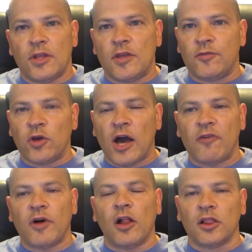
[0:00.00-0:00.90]
If you
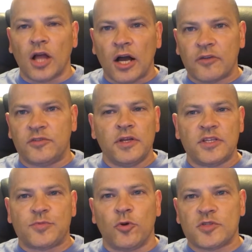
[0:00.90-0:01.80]
have a lot of
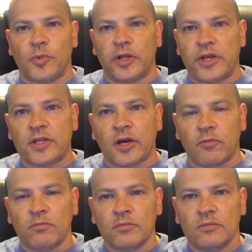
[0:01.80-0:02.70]
disposable
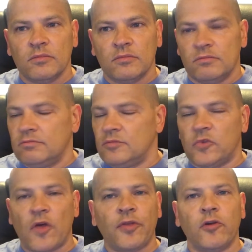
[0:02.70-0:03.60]
income,
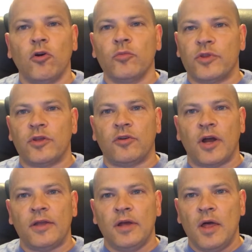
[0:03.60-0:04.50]
nothing wrong with it,
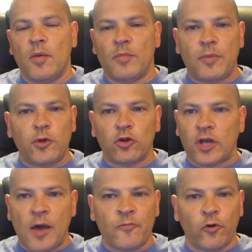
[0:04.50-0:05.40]
right? Maybe your
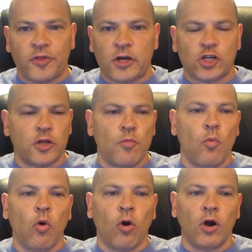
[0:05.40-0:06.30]
time worth actually
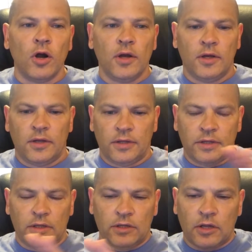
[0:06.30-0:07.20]
more
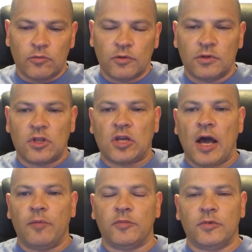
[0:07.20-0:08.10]
than the
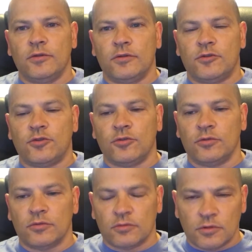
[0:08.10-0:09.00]
time
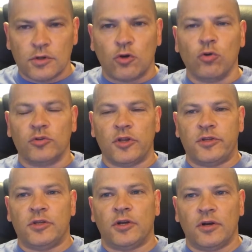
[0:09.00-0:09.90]
to cook the
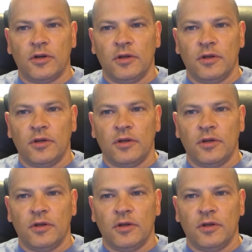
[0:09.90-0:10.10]
dinner.